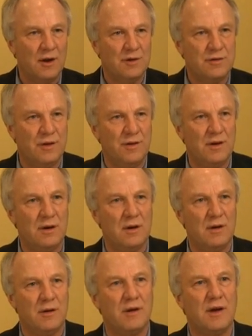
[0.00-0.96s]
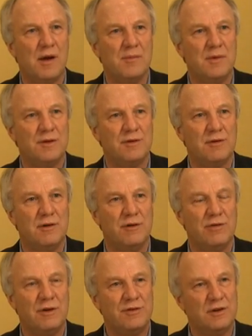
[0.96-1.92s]
So I think a lot of companies are
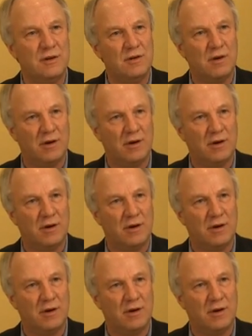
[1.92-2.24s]
interested in not